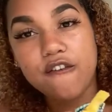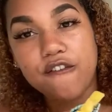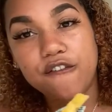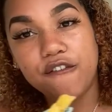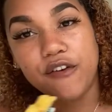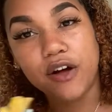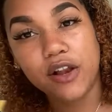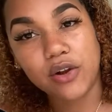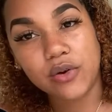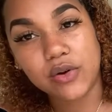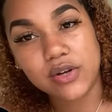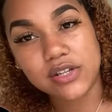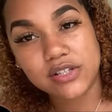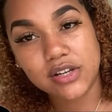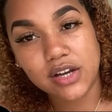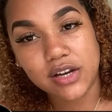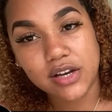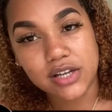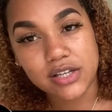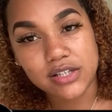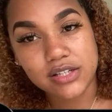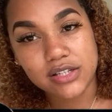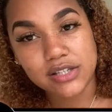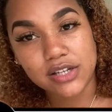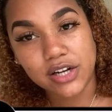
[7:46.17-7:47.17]
Follow us on
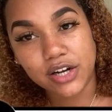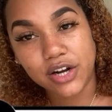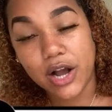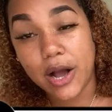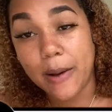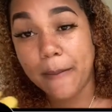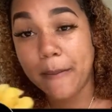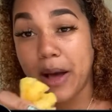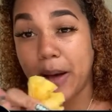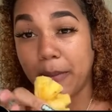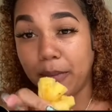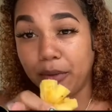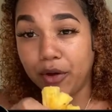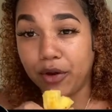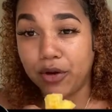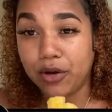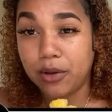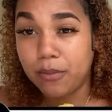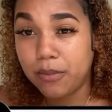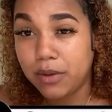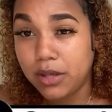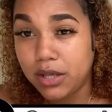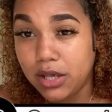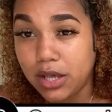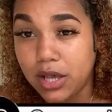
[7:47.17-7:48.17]
Instagram. I'm gonna
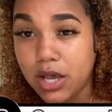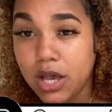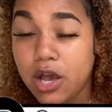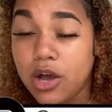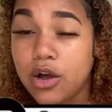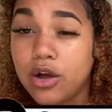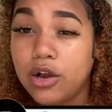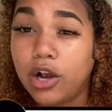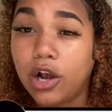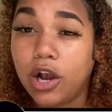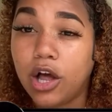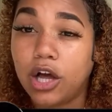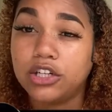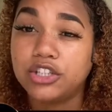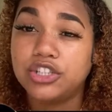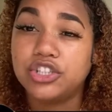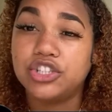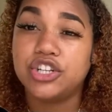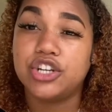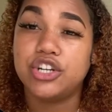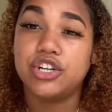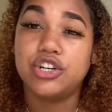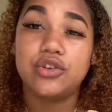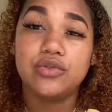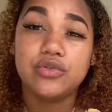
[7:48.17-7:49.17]
be
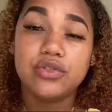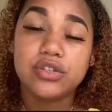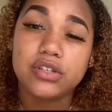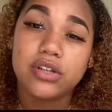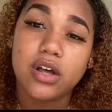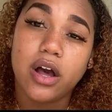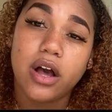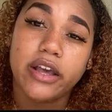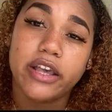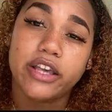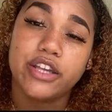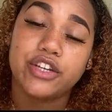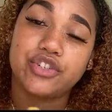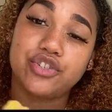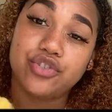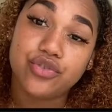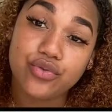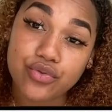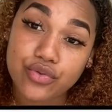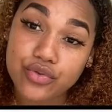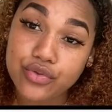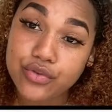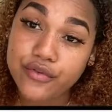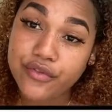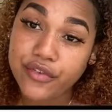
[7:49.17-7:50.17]
launching new stock in
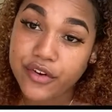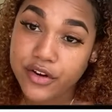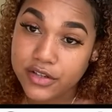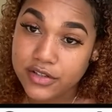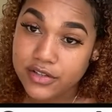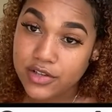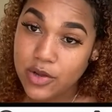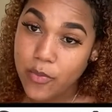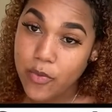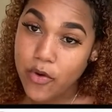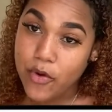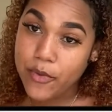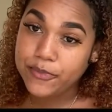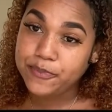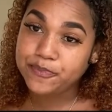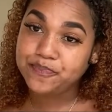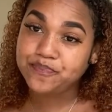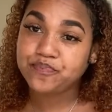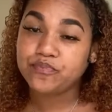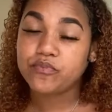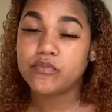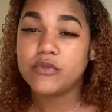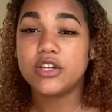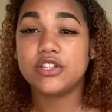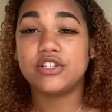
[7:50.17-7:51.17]
June for the summer.
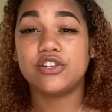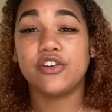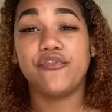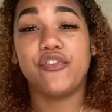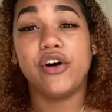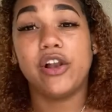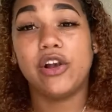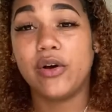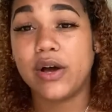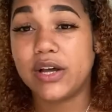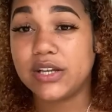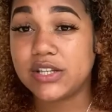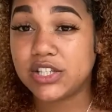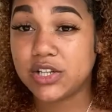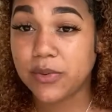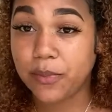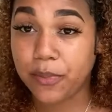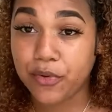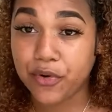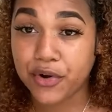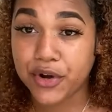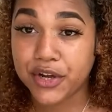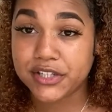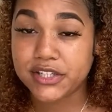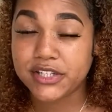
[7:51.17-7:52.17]
So follow and
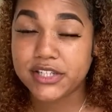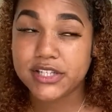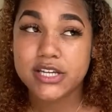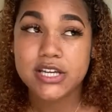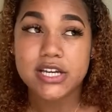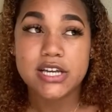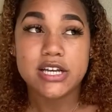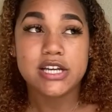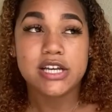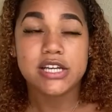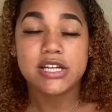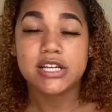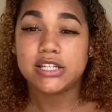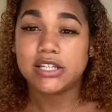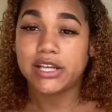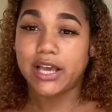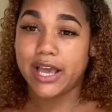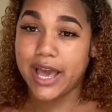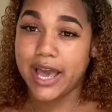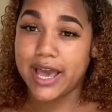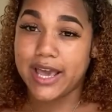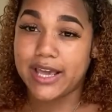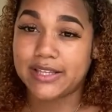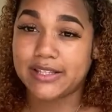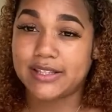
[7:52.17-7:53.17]
support,
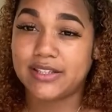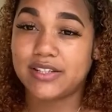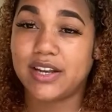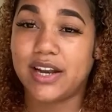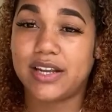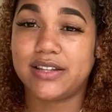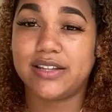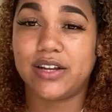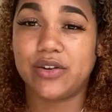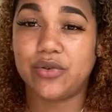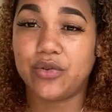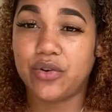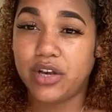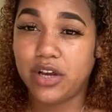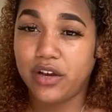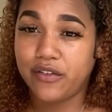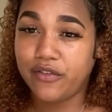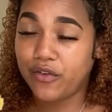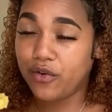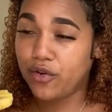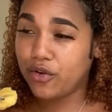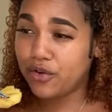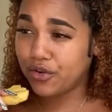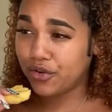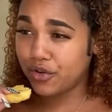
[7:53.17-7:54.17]
guys, so that I don't dead
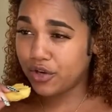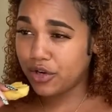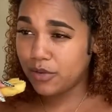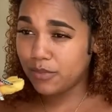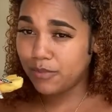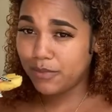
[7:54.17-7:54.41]
for hungry,